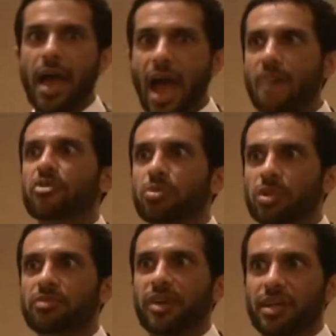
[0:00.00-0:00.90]
After
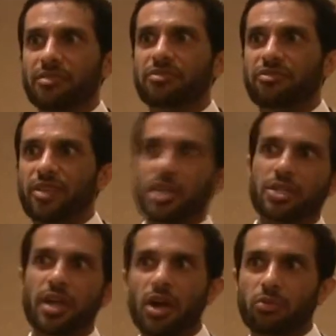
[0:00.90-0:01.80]
we've kind of
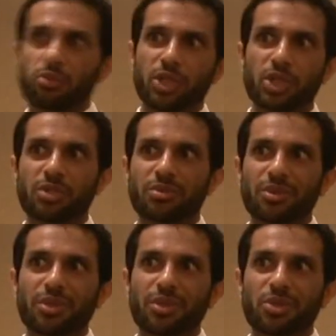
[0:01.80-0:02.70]
fleshed out which
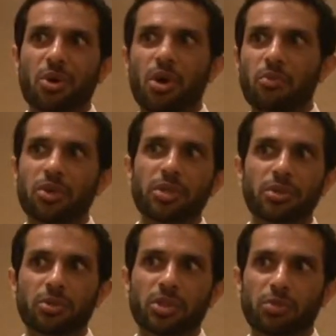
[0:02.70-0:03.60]
term we
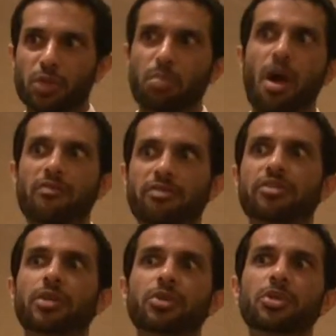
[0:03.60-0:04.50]
use or which profit
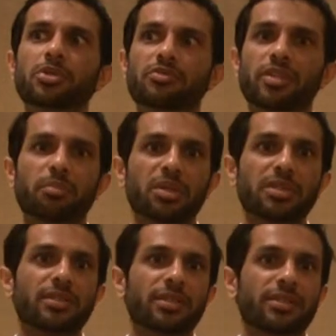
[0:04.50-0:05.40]
figure we use for the
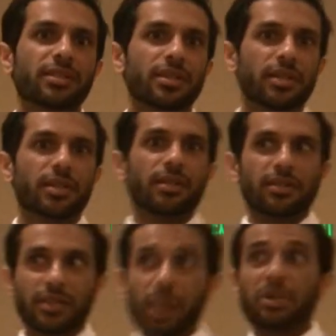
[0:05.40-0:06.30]
business,
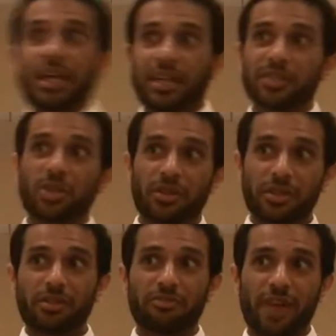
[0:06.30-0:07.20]
then we get into all
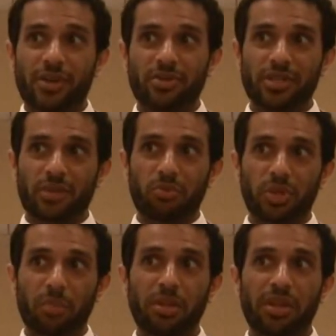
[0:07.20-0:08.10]
the other factors that
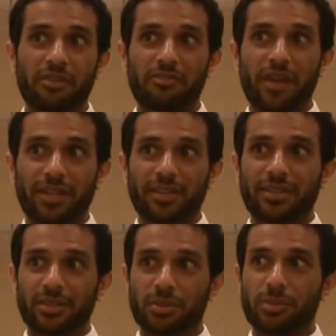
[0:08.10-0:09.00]
really play effect
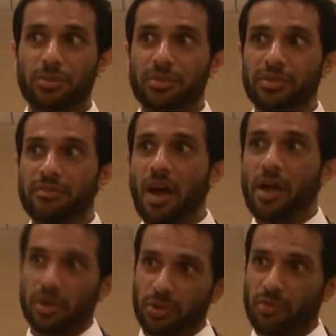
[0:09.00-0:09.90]
into the
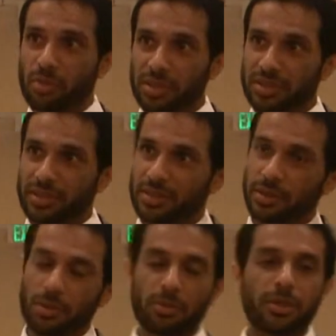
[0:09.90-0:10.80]
value of business.
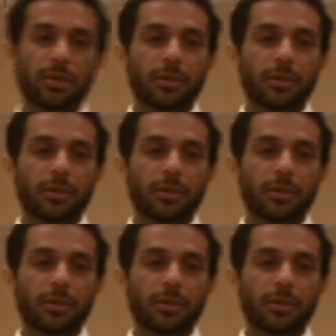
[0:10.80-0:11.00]
So